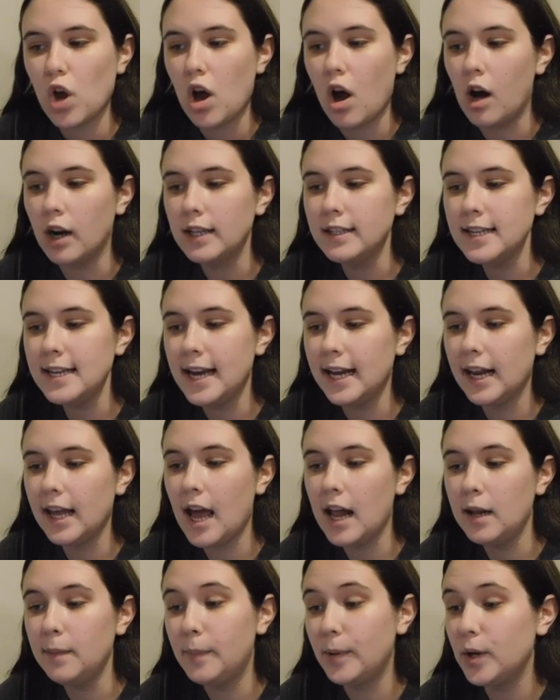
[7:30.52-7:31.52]
Honestly, gotta
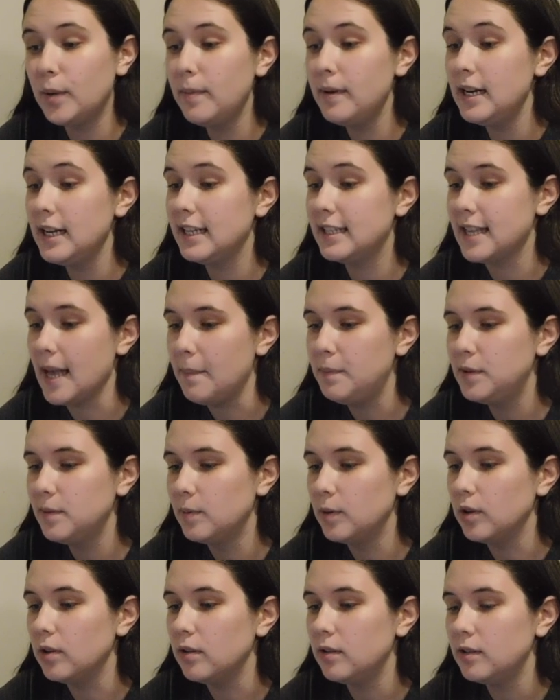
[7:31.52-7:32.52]
kind of put him in
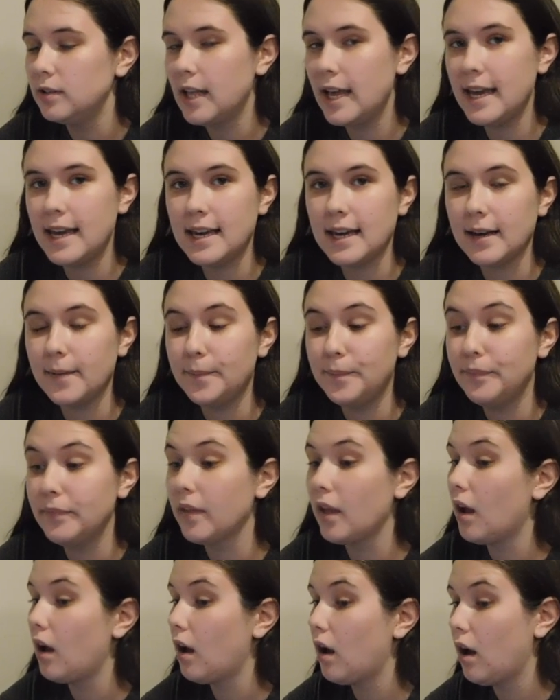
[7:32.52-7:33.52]
acceptable. Like,
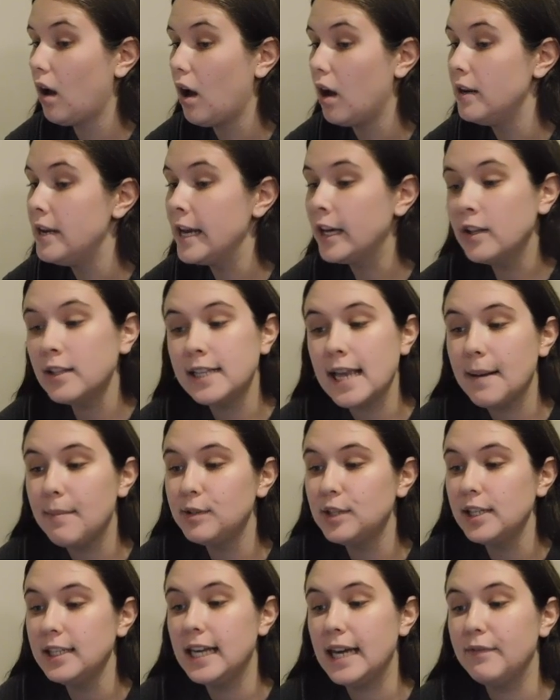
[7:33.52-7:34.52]
Nicholas
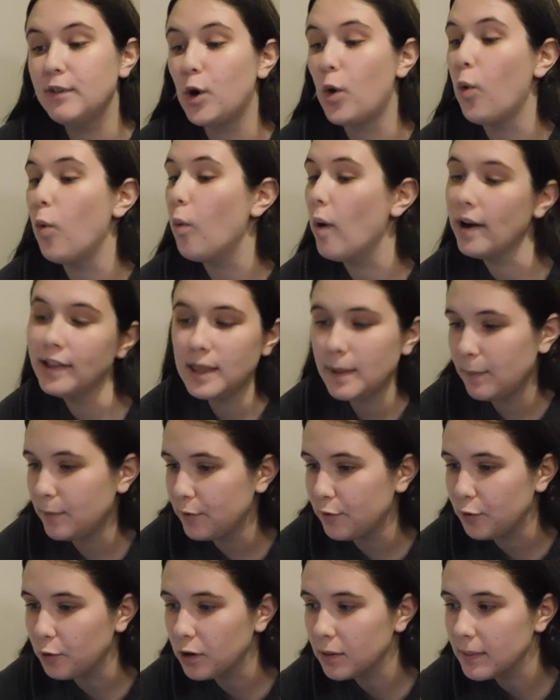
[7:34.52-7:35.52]
Hamilton gave quite the
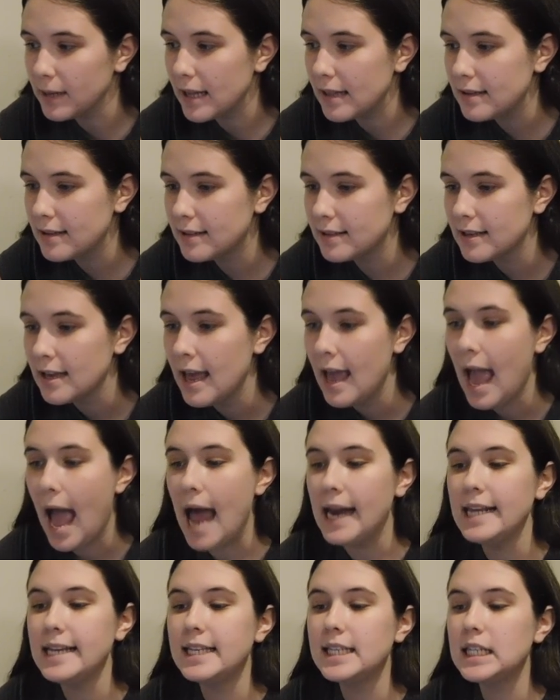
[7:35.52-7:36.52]
performance,
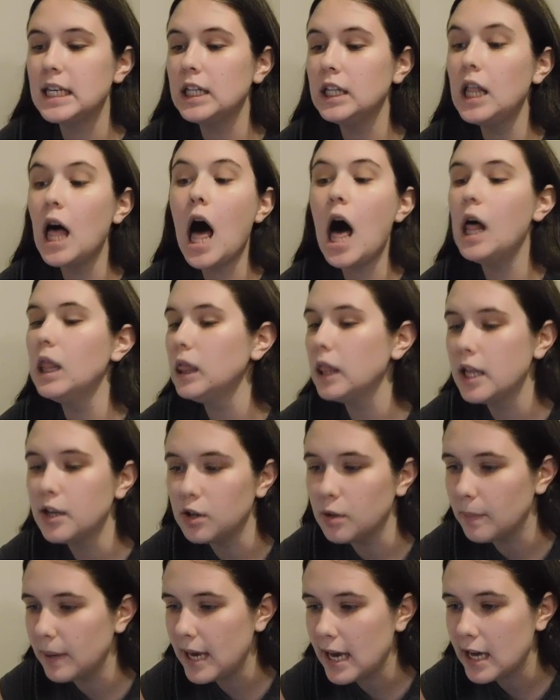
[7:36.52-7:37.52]
and he's still a
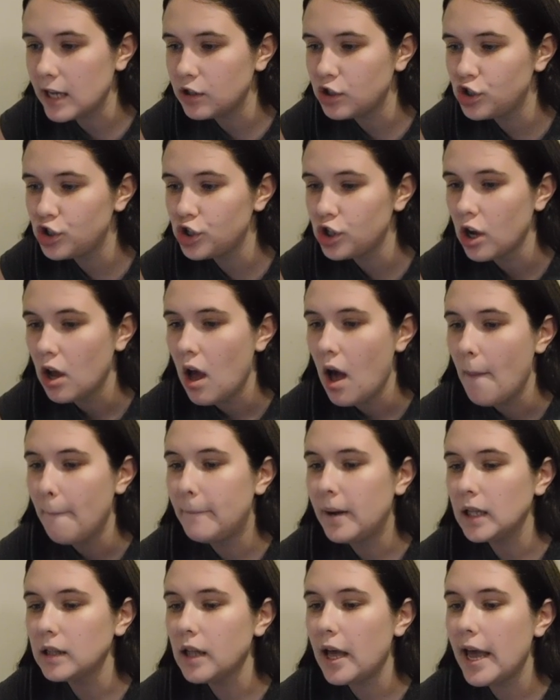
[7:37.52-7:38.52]
little bitch,
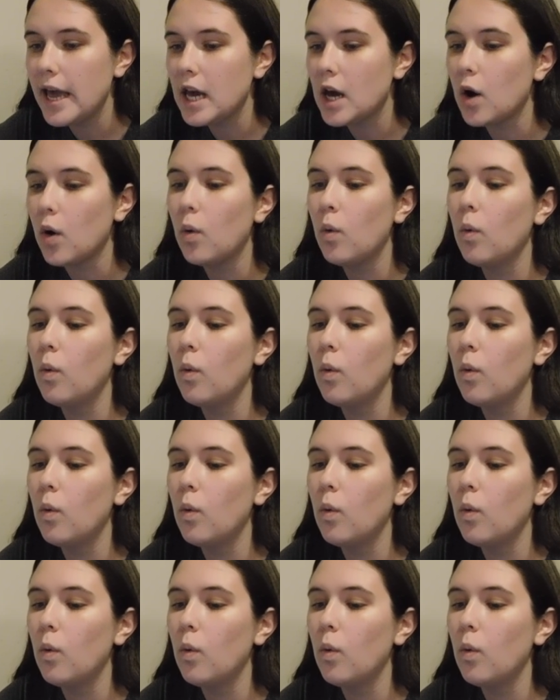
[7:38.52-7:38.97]
but like,